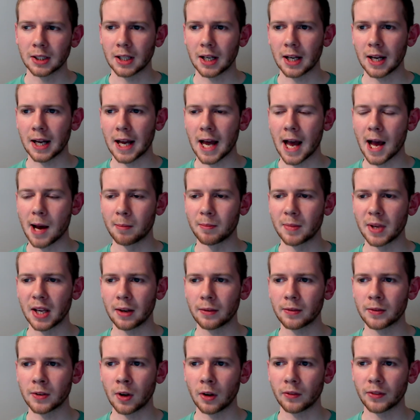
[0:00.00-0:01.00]

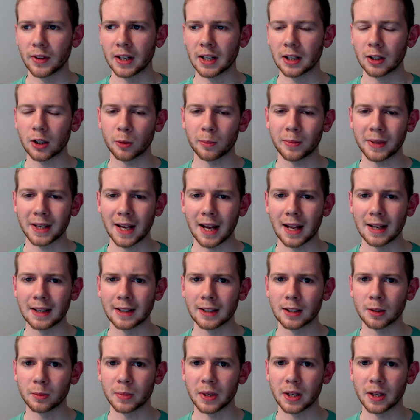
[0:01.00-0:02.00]
If not, then it could be a
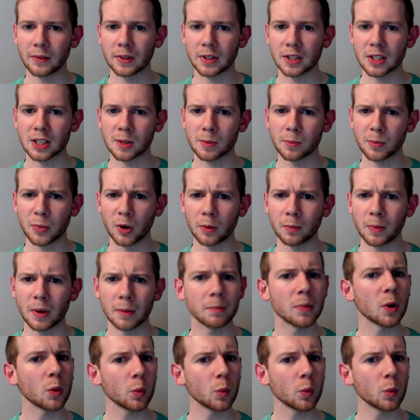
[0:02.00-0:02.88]
little bit of a disappointment,